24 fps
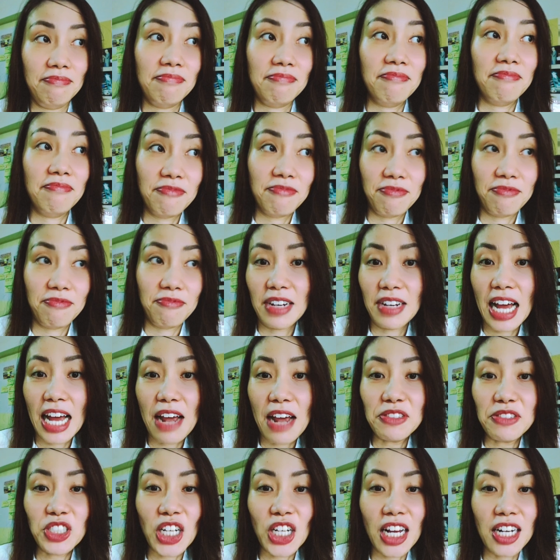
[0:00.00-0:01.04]
challenge,
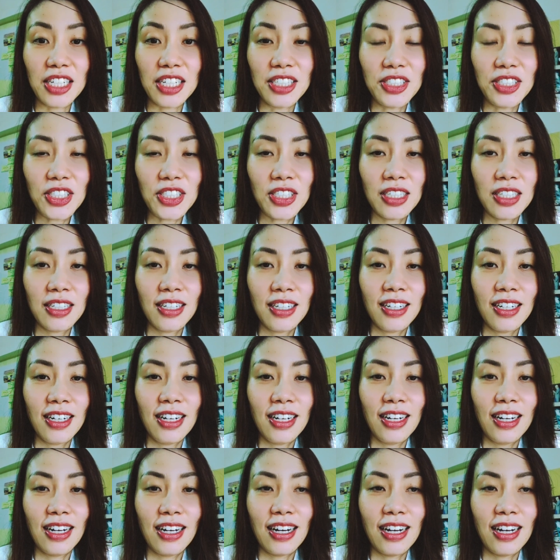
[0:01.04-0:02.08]
I would like
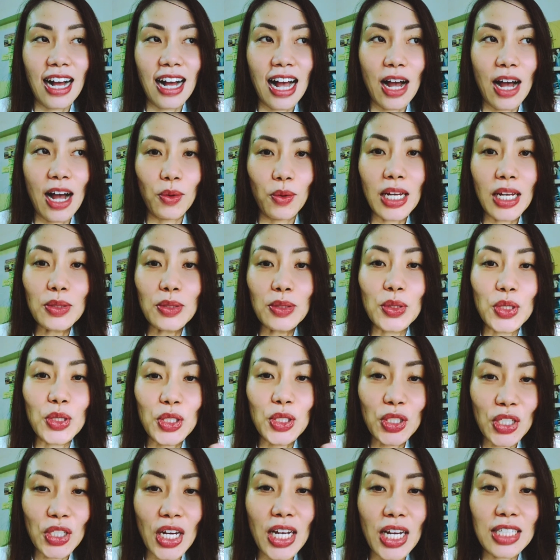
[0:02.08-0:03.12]
to share something
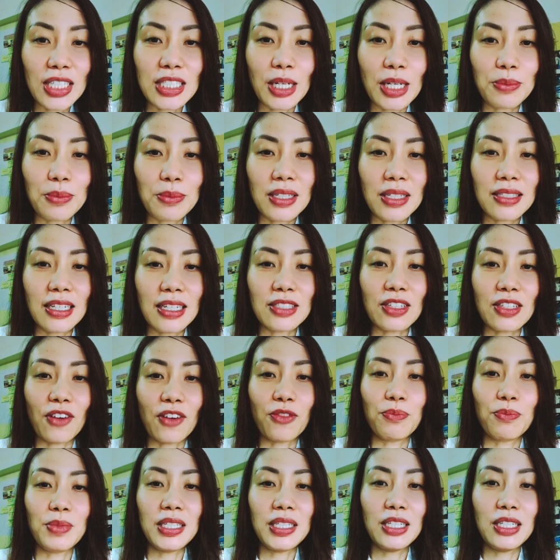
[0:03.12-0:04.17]
that's of meaning to
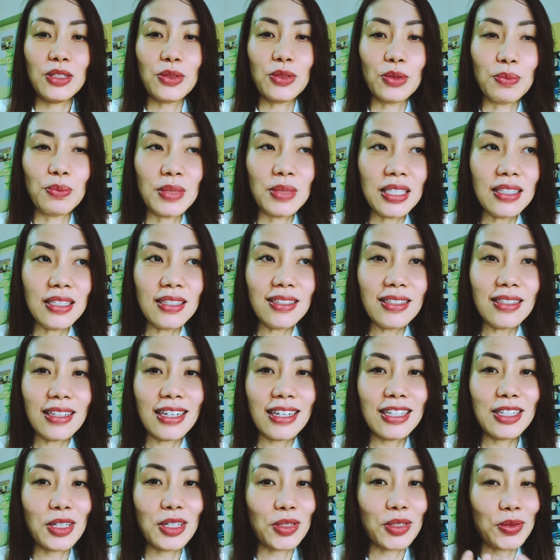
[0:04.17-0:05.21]
me and of meaning to
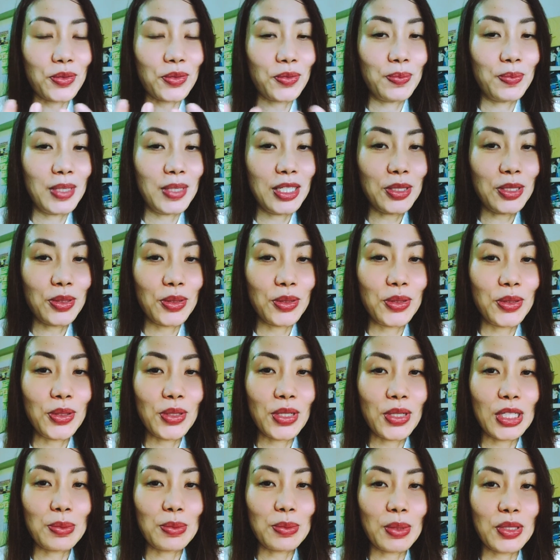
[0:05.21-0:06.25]
you, especially if you
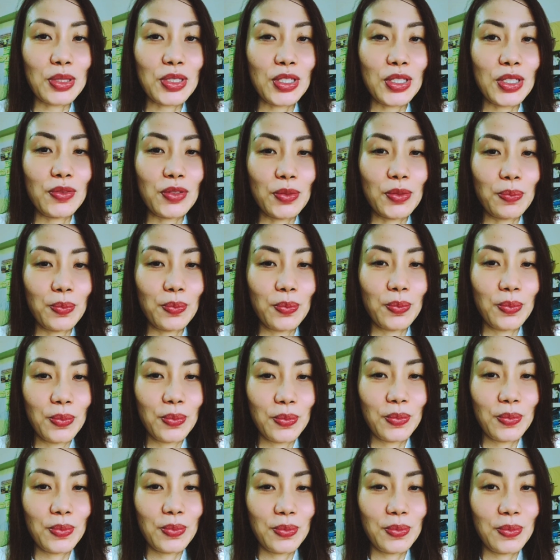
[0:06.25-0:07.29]

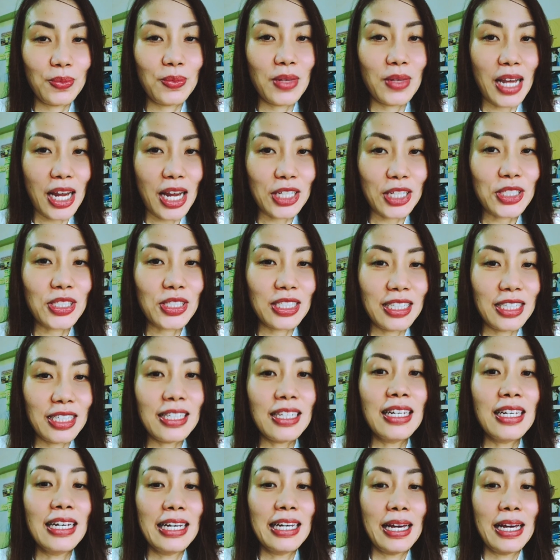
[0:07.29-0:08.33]
actually
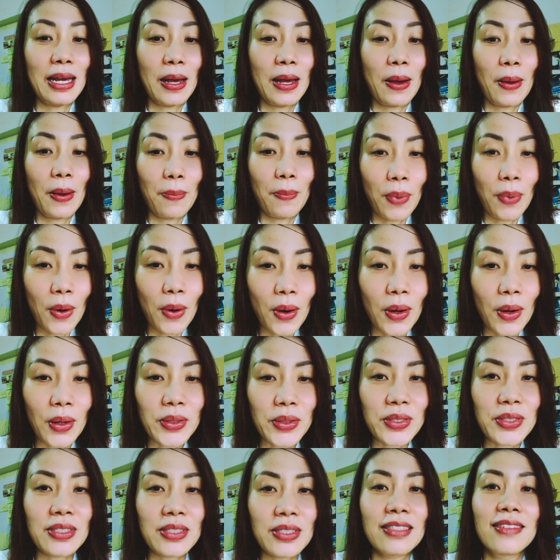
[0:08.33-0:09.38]
pause to
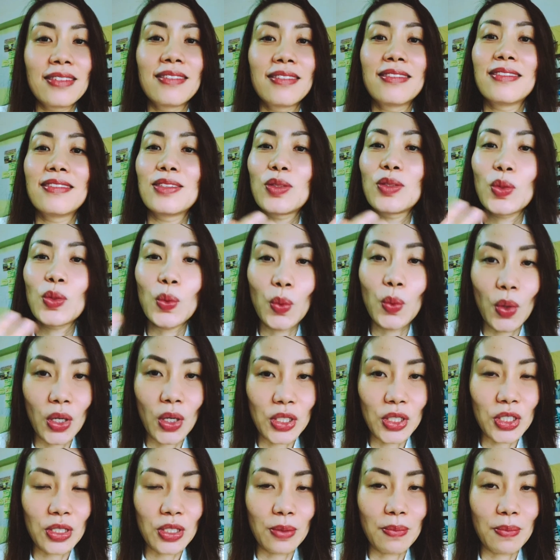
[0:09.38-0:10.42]
watch my
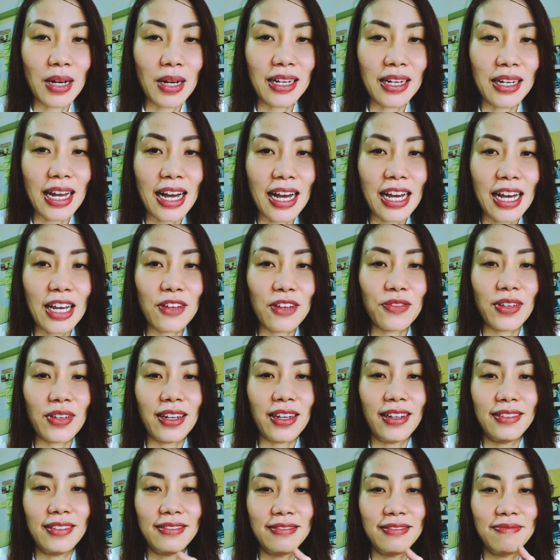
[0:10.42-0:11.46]
live and giving
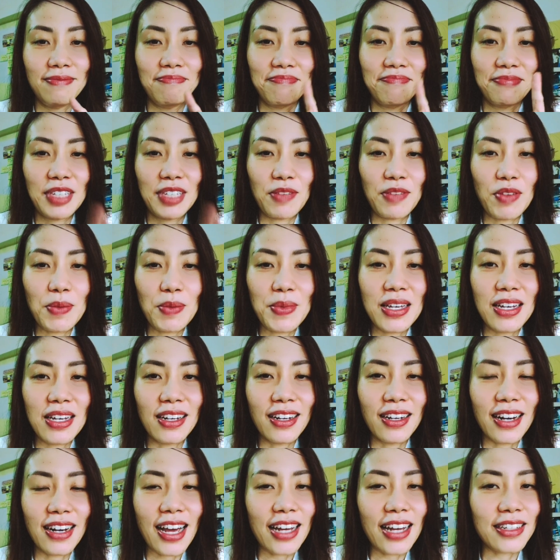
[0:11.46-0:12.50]
me a like. That
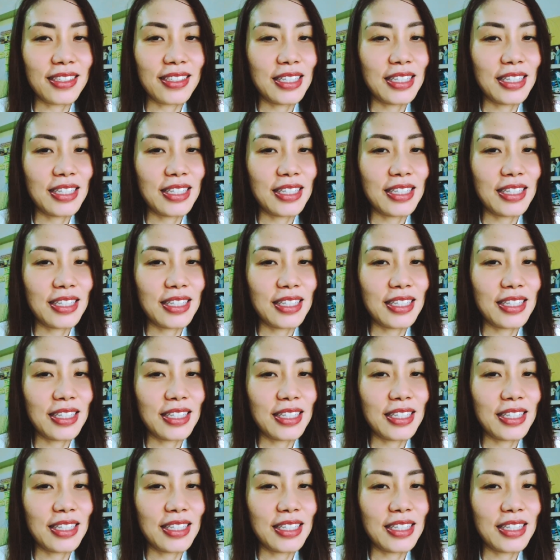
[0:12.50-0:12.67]
was much